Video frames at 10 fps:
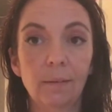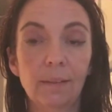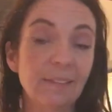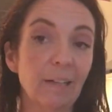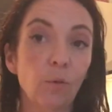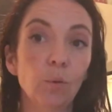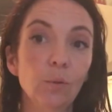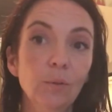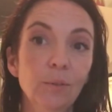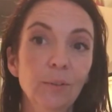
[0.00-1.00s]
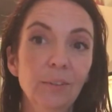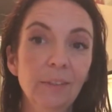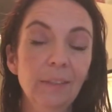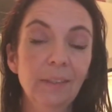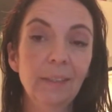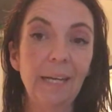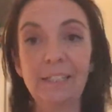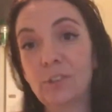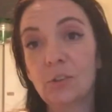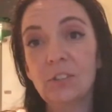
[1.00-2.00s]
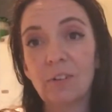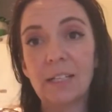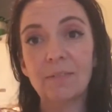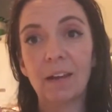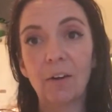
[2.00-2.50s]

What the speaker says: Is that cool? And you don't need rice flour,